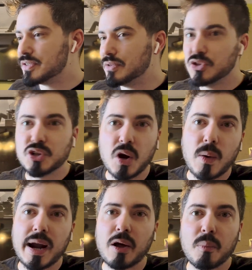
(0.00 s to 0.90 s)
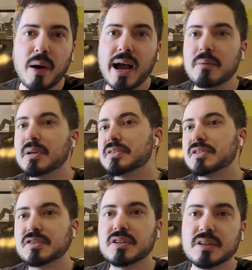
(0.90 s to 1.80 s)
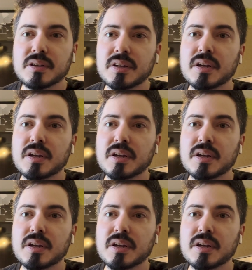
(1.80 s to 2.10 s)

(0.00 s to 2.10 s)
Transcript: should go right out and buy it, because it's going to,